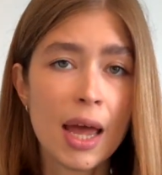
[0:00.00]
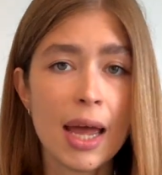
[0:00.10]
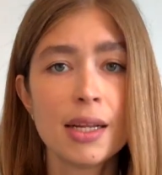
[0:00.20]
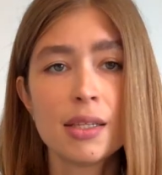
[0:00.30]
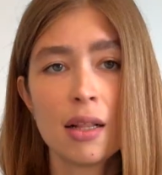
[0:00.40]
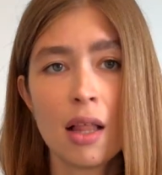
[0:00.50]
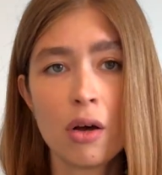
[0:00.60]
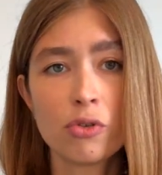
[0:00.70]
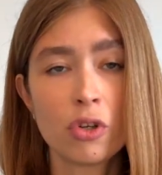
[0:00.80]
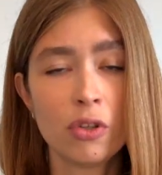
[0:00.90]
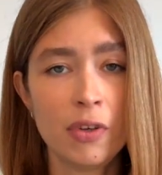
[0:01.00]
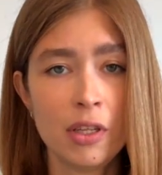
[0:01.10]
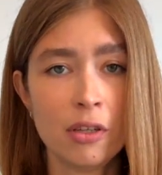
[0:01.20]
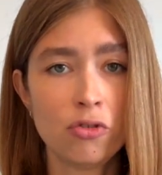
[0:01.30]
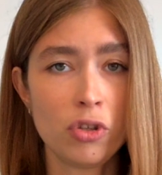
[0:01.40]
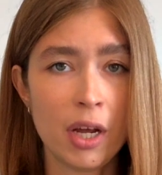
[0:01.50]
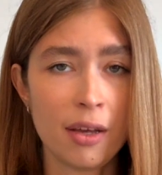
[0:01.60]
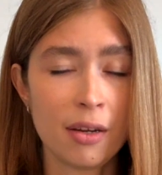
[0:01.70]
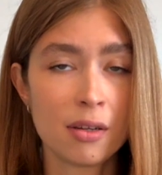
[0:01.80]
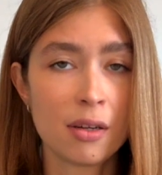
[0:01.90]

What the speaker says: and allows convenient tracking.